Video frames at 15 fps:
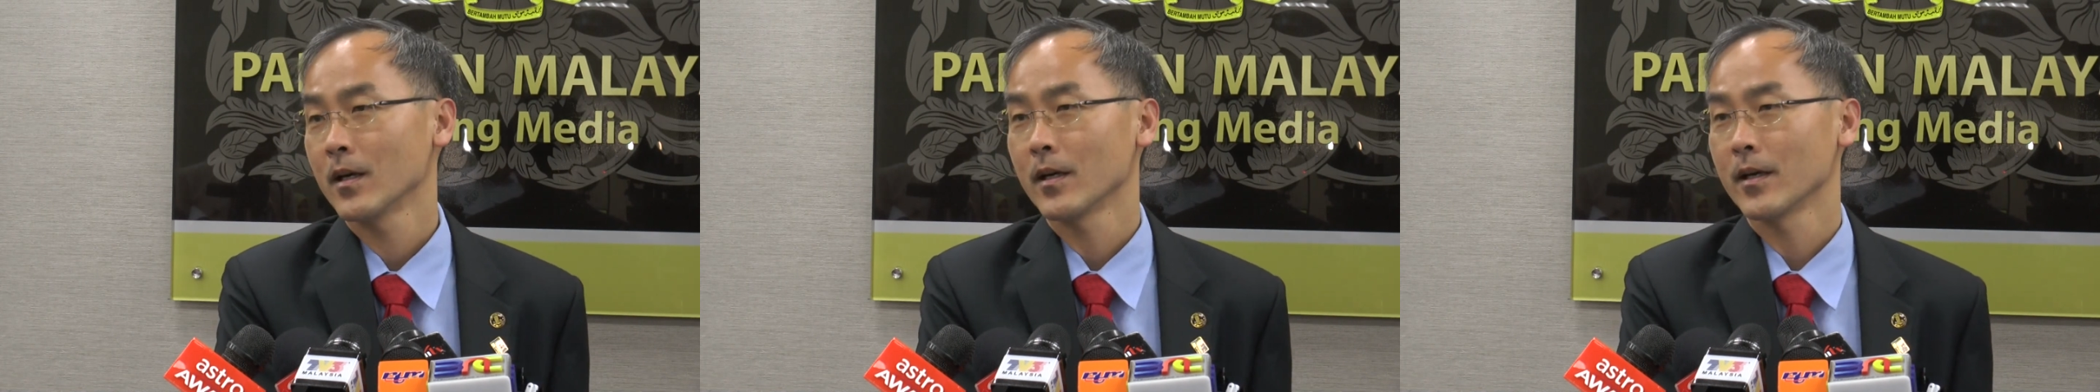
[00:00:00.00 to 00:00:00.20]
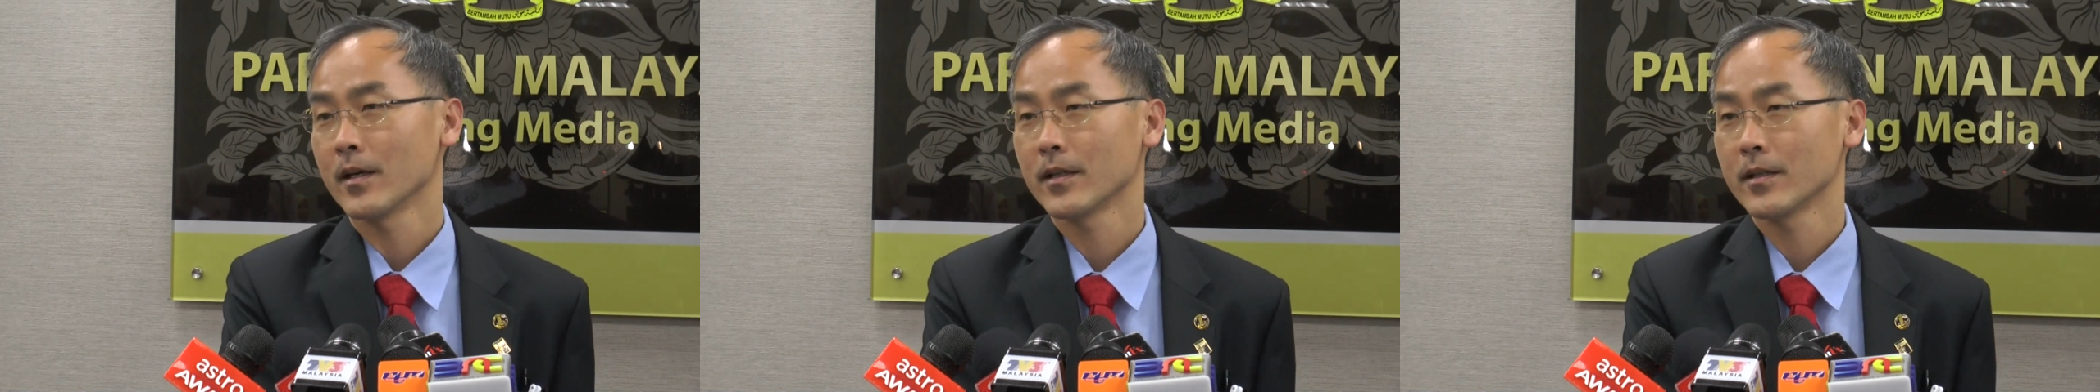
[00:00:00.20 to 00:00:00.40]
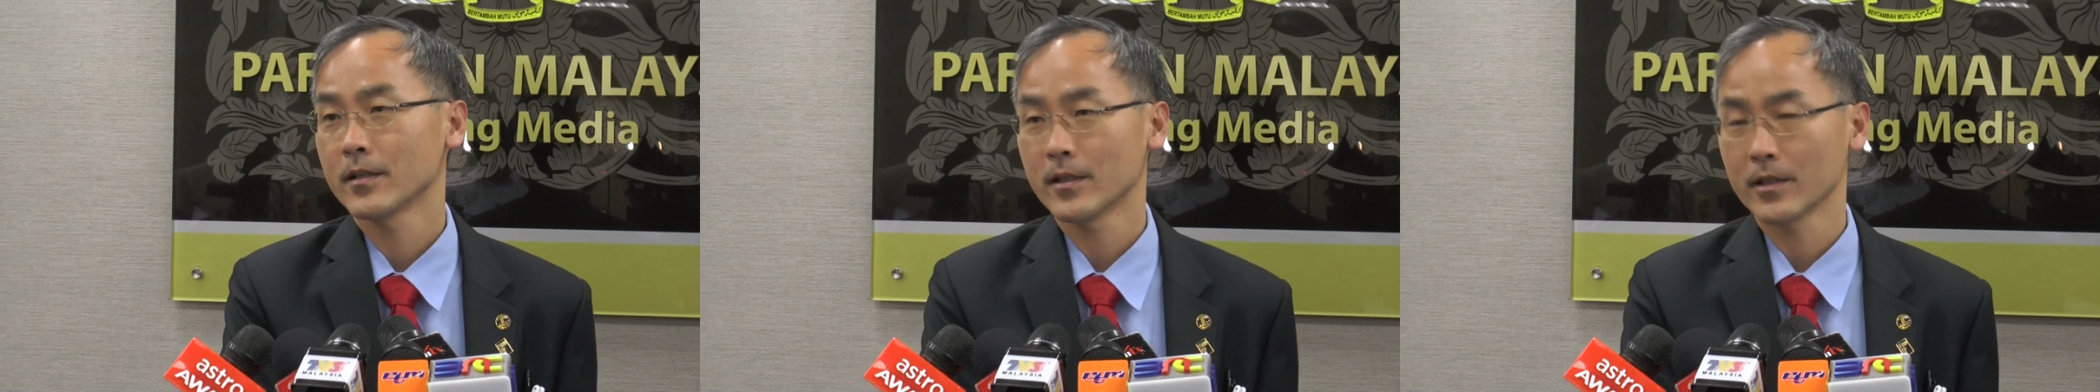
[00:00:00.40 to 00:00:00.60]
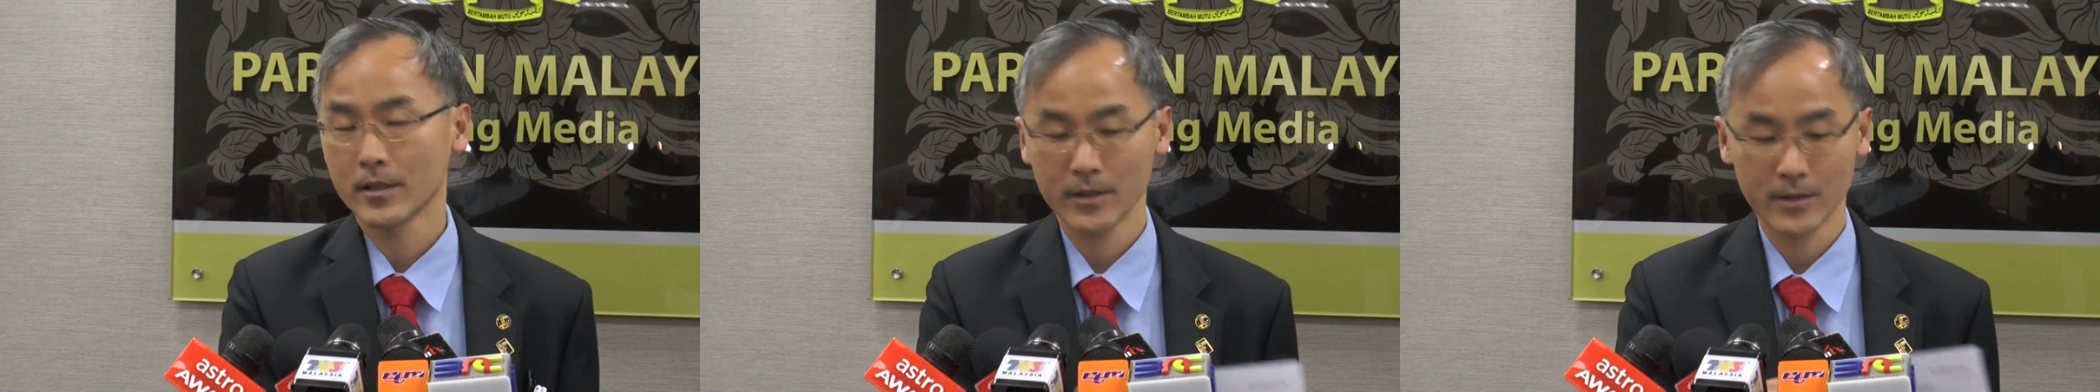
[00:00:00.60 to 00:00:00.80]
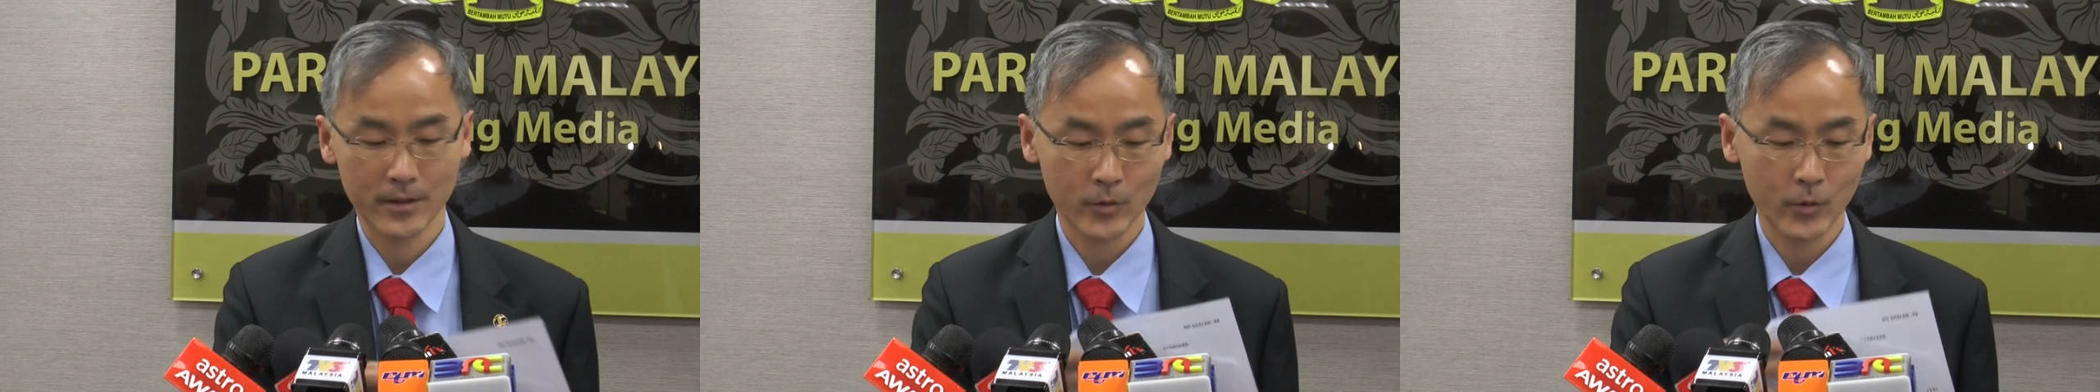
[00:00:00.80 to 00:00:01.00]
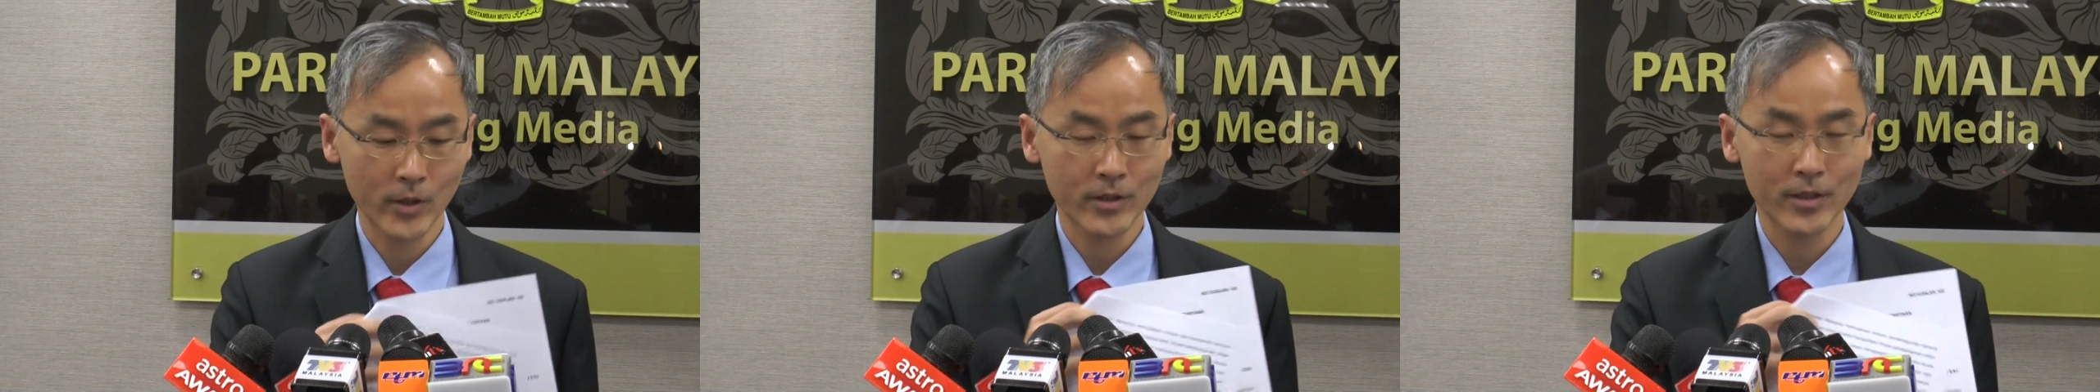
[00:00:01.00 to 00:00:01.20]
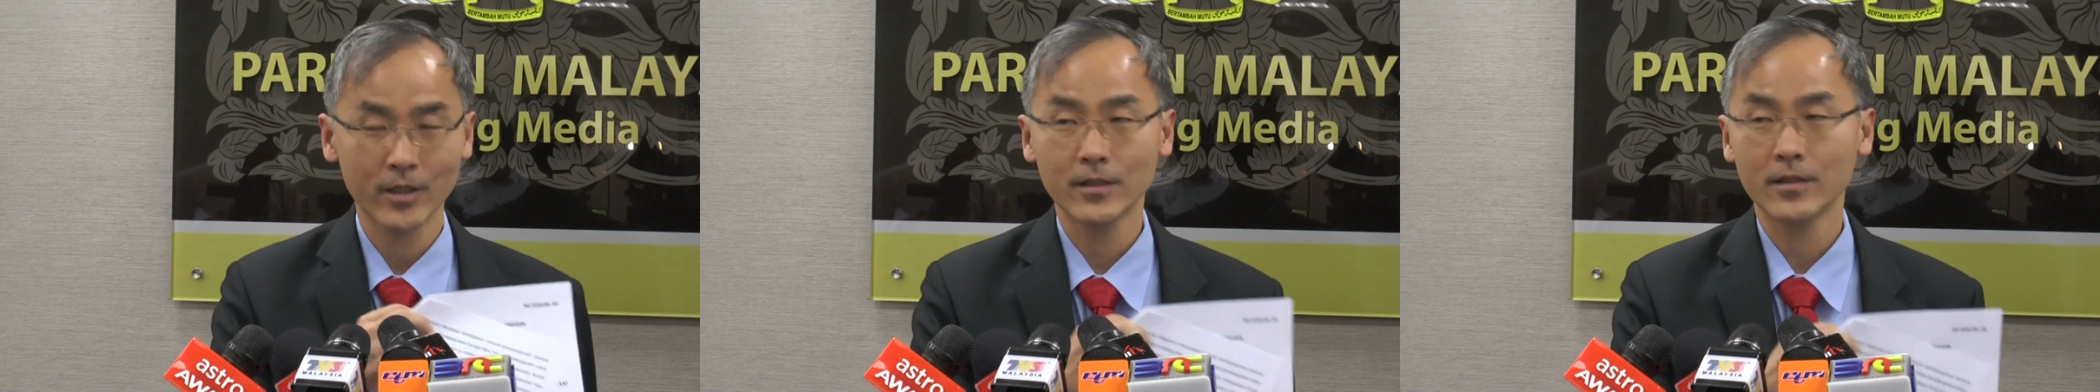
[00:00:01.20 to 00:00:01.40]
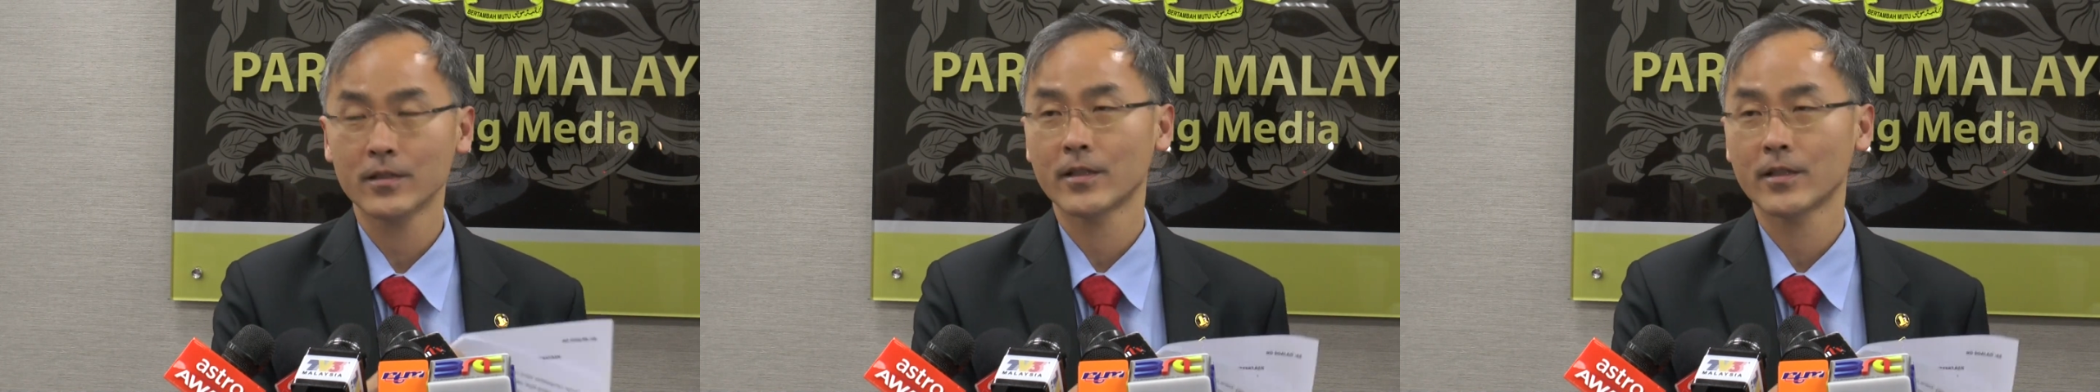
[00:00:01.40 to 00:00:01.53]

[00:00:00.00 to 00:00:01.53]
In the questions